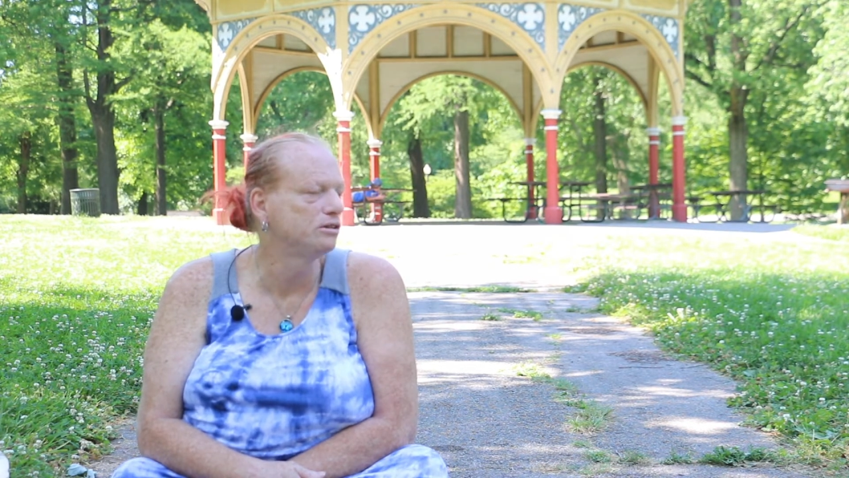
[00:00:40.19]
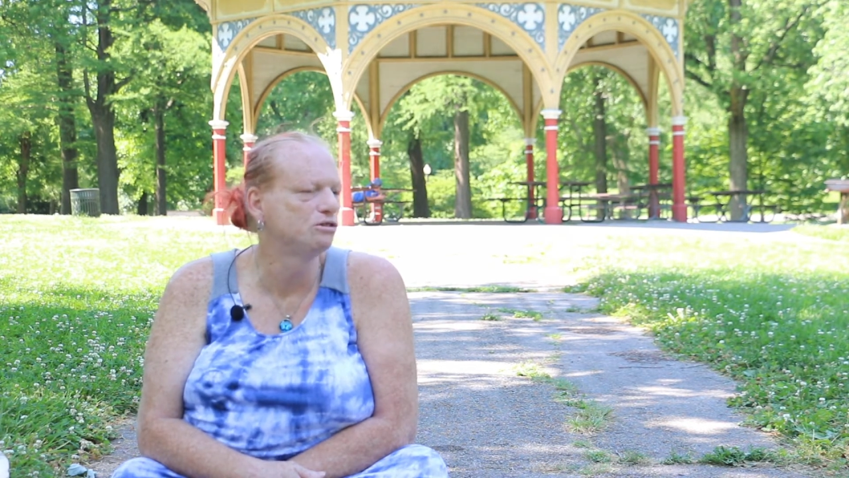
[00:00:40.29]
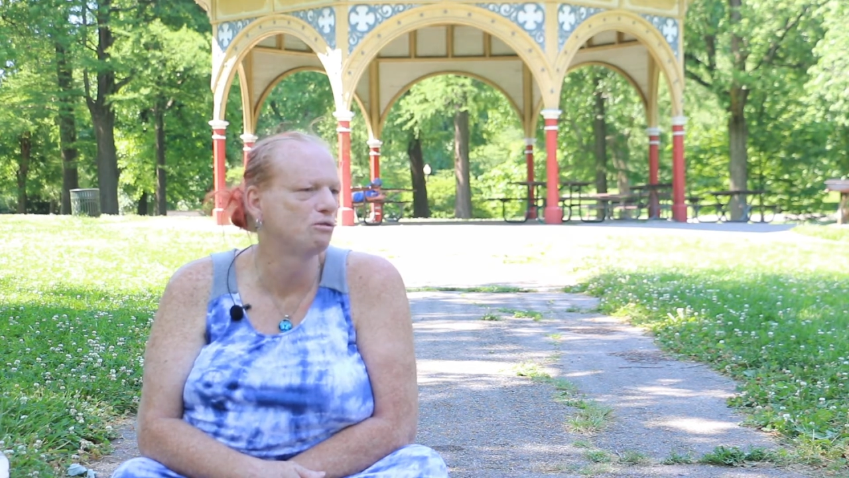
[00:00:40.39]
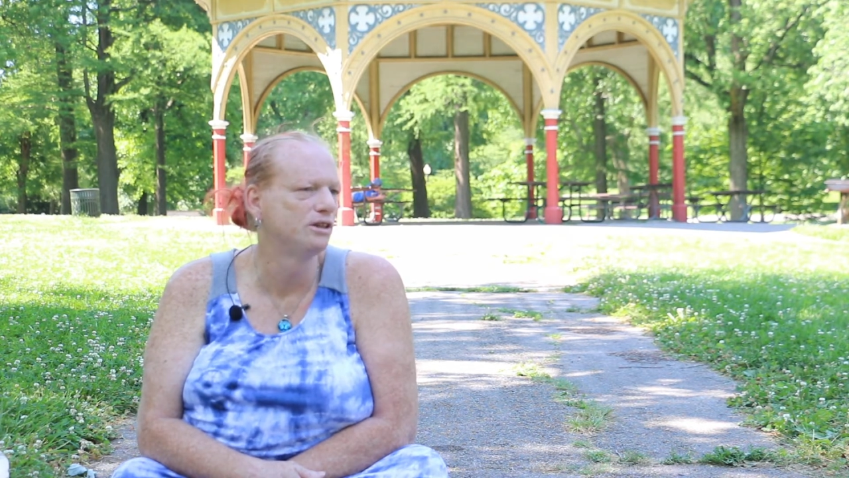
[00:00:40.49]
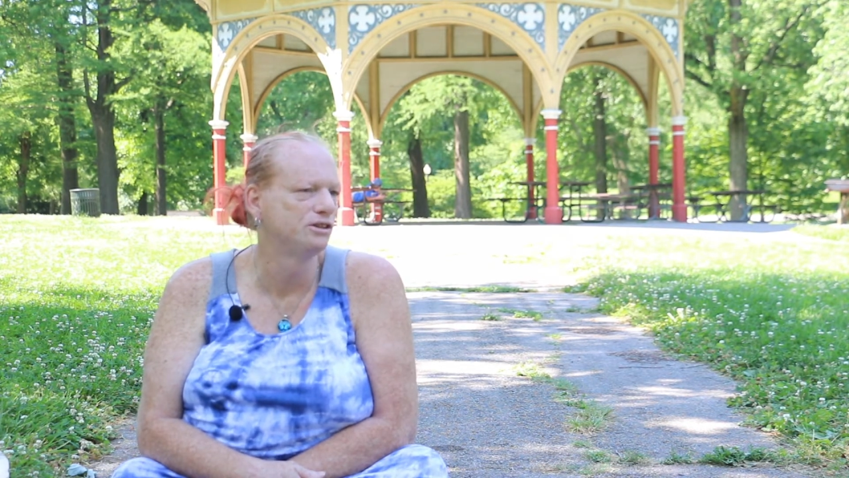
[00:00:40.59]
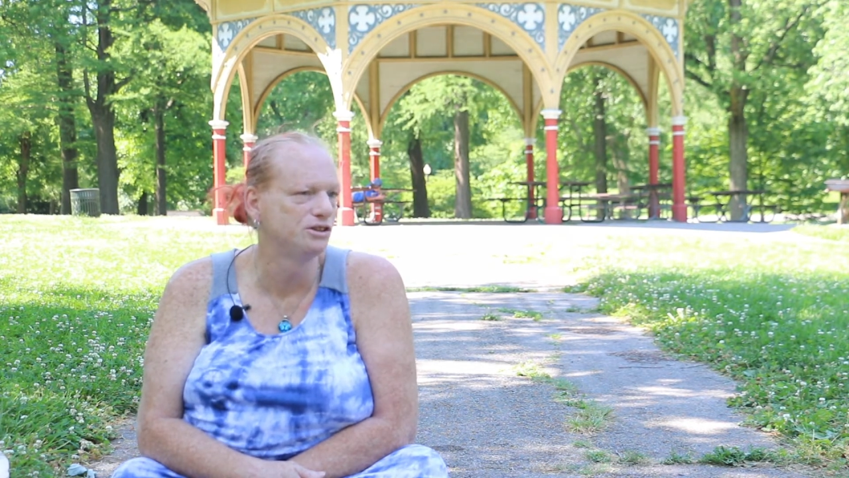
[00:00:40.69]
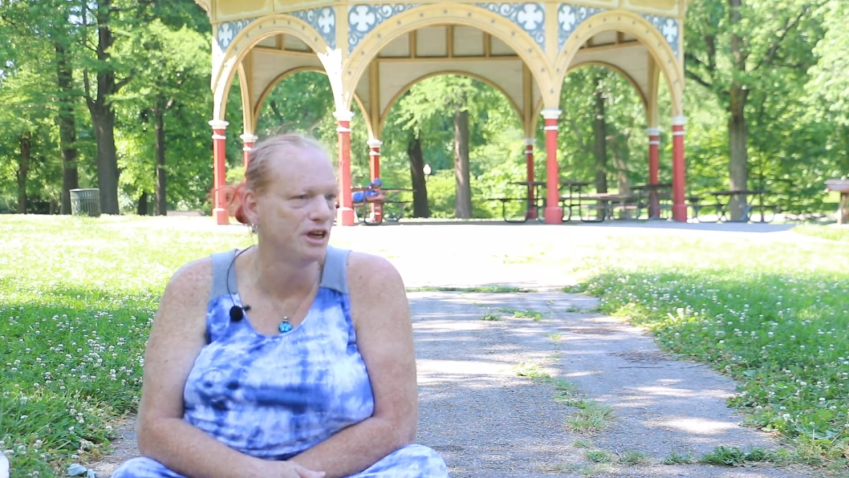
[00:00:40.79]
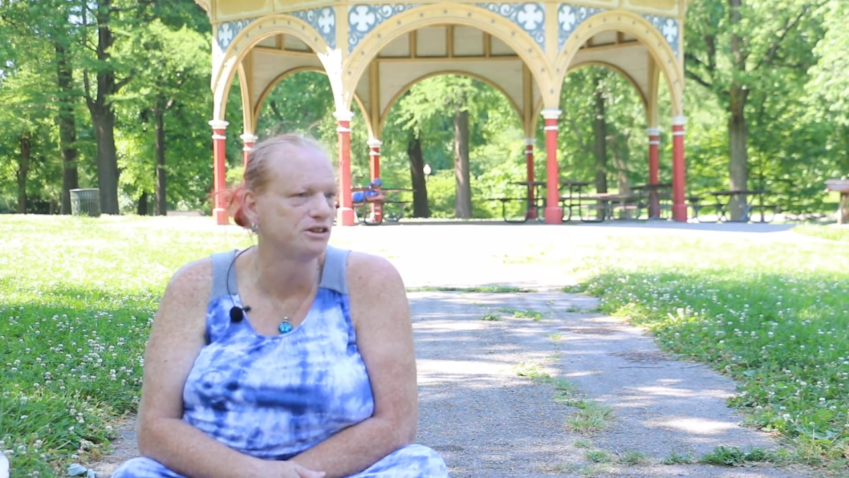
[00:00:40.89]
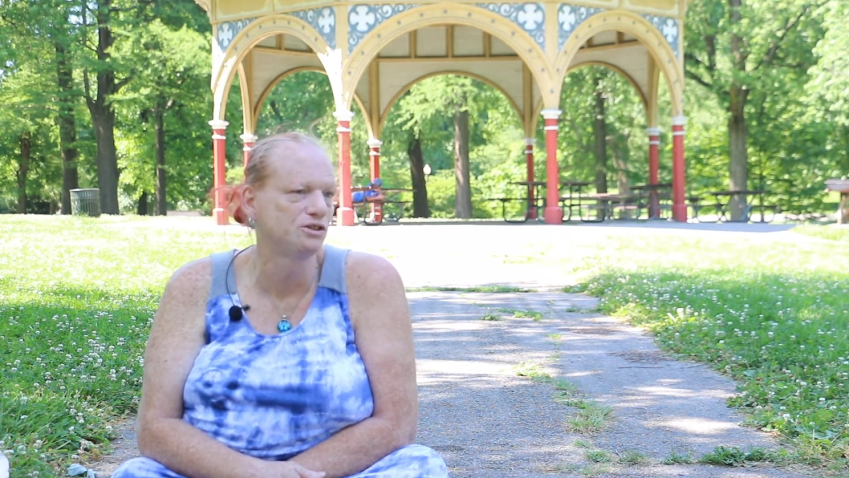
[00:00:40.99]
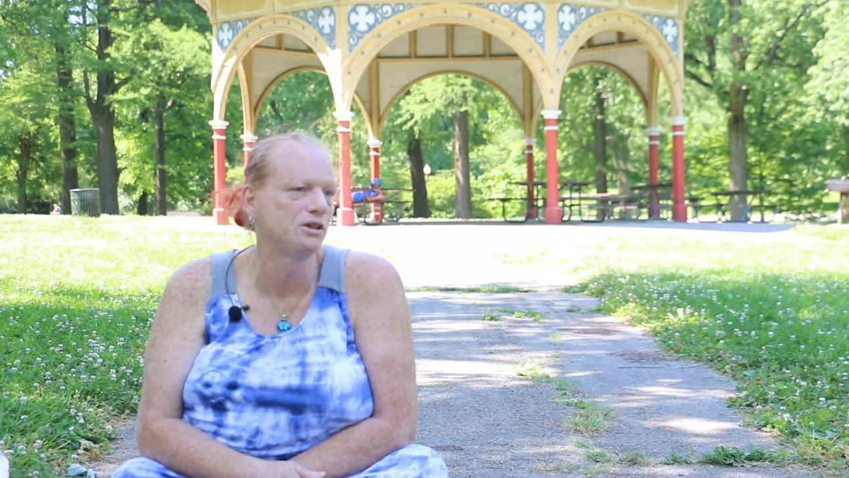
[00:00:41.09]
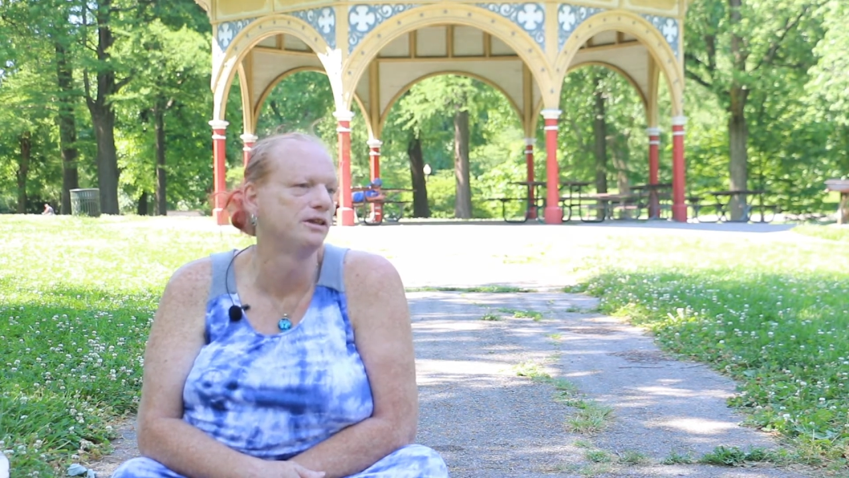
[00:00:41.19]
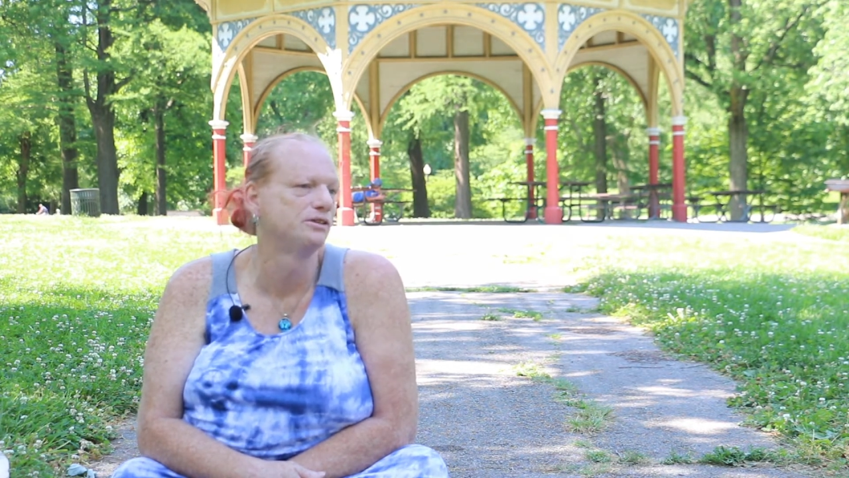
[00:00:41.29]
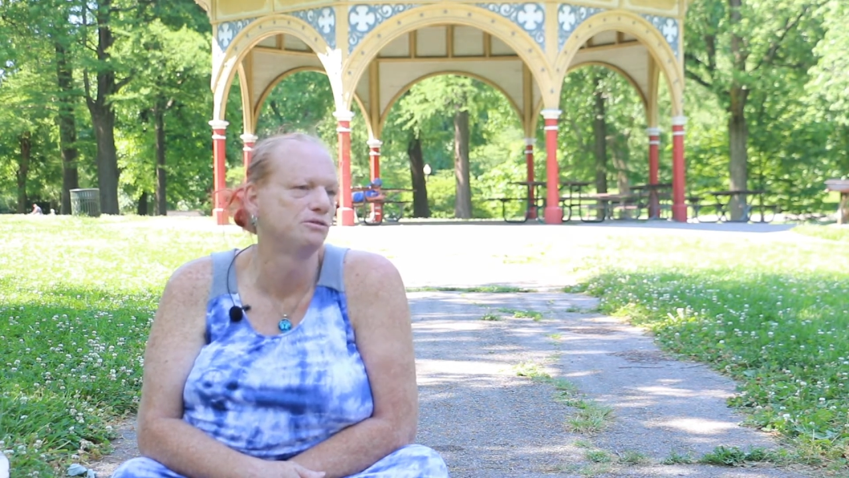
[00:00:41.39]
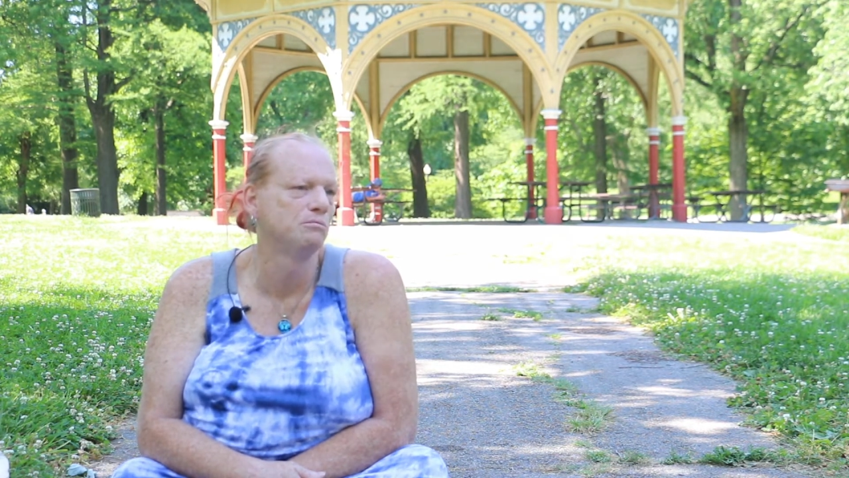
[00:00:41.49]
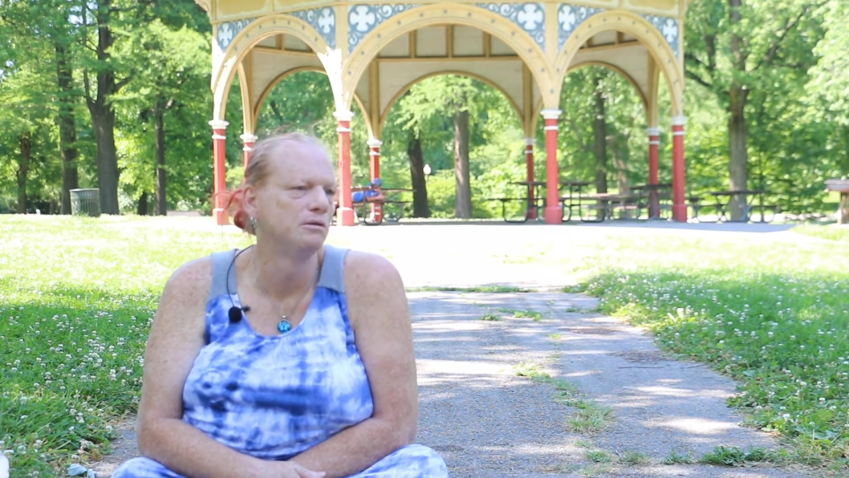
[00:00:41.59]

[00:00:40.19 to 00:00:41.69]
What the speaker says: transsexualism.